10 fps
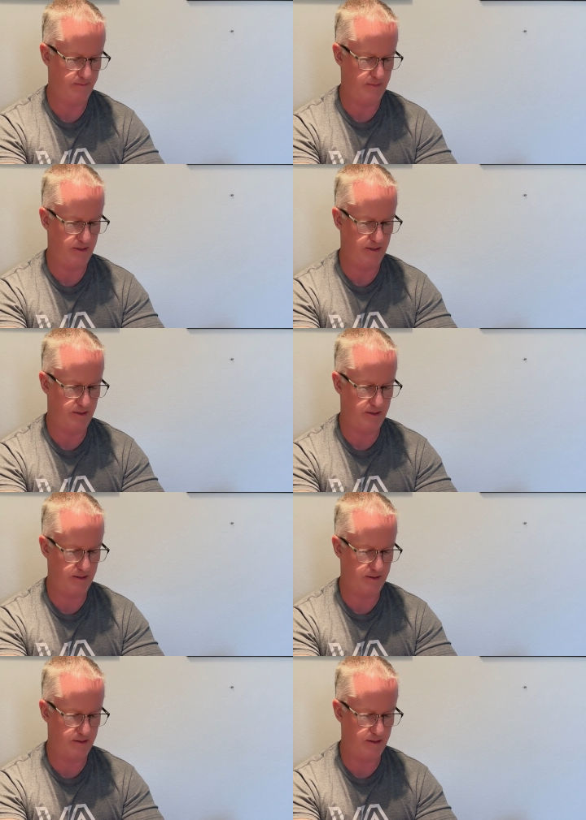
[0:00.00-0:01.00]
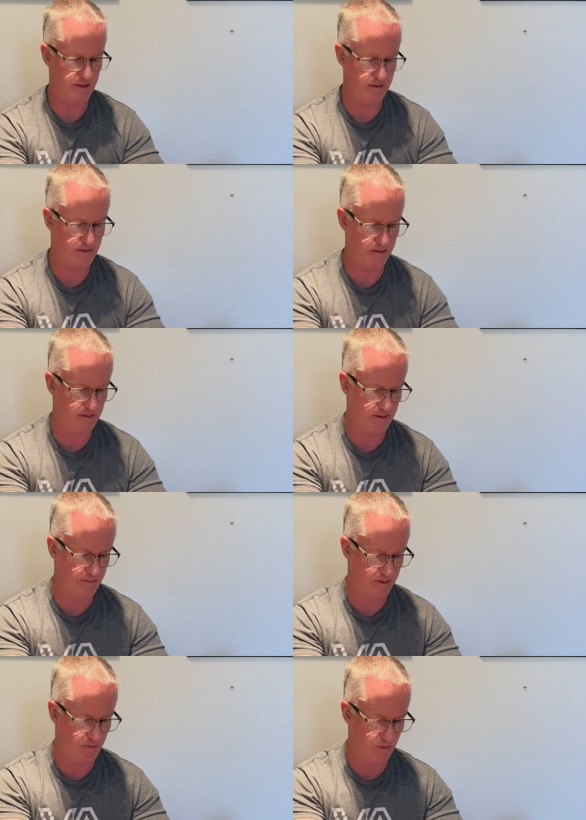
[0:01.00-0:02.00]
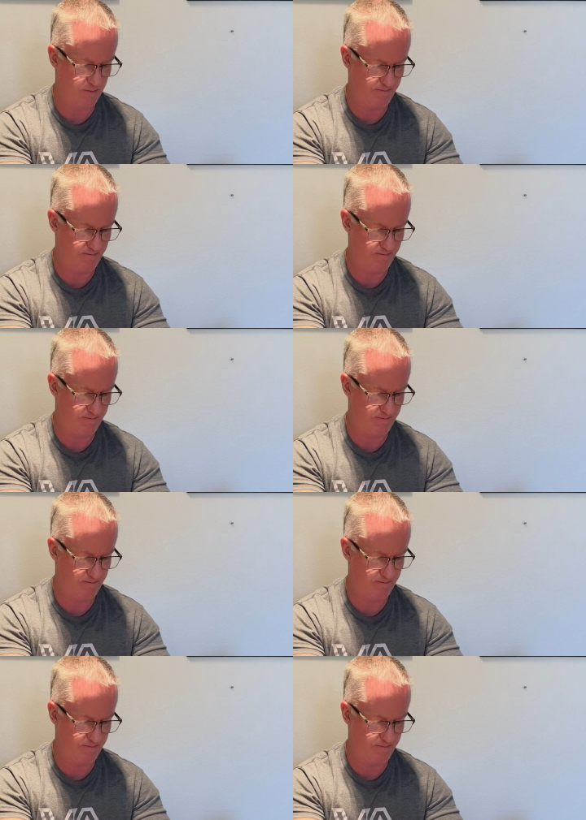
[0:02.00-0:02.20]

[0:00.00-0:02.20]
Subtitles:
And I think that a little bit more.